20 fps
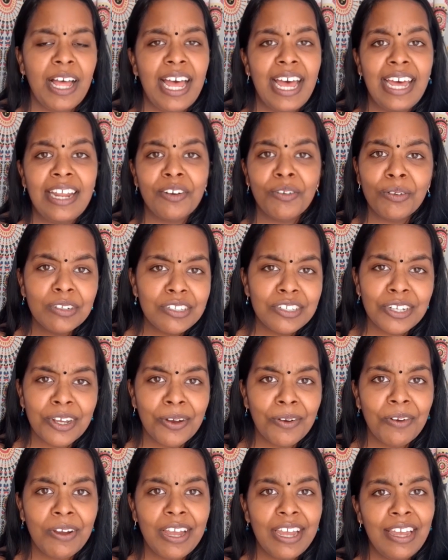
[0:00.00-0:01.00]
And
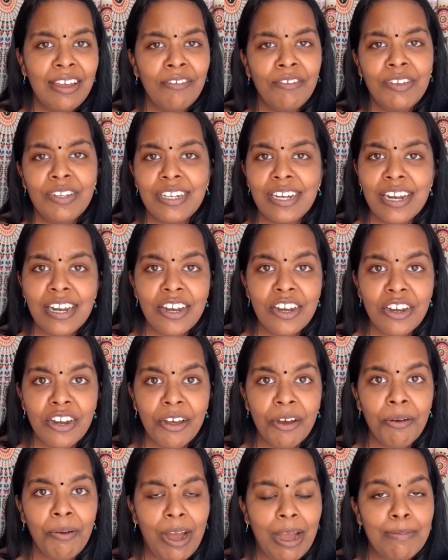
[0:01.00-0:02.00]
also, if you didn't
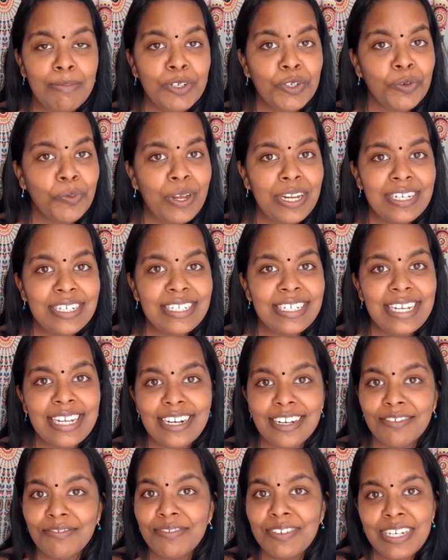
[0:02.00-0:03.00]
know, I'm 20 and
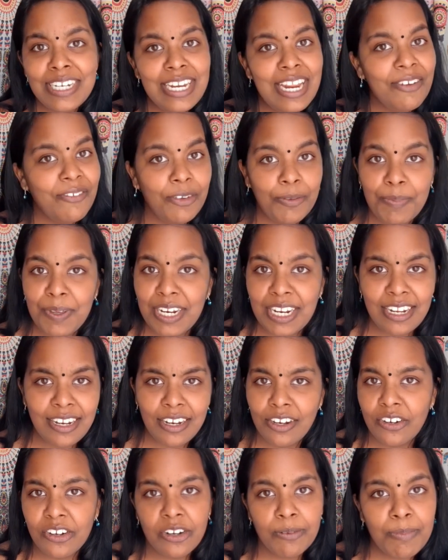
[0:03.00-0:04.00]
I've never been in
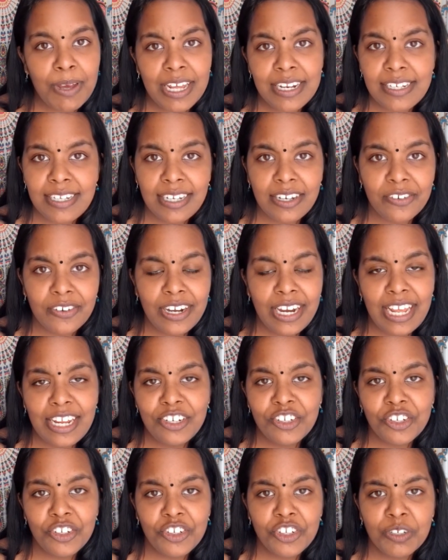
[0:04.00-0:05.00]
a romantic
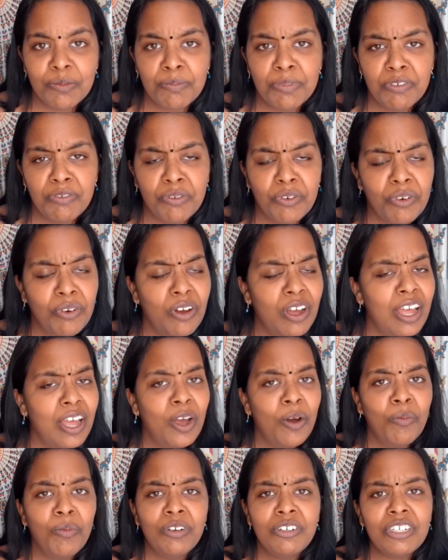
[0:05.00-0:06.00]
relationship before,
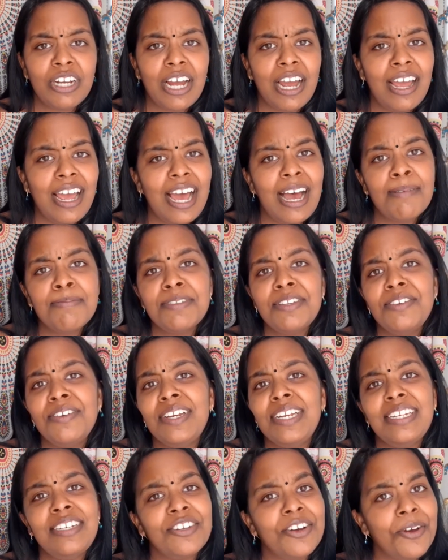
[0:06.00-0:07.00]
which I
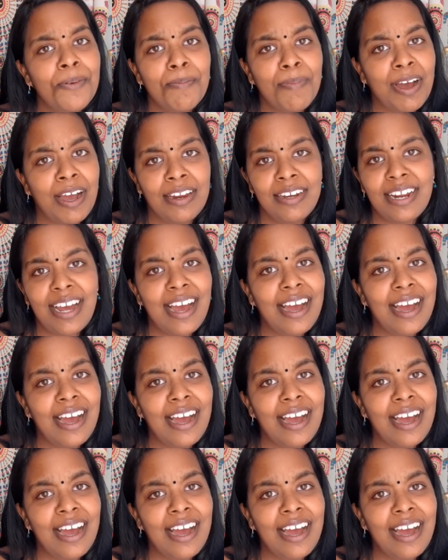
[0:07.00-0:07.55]
absolutely don't mind.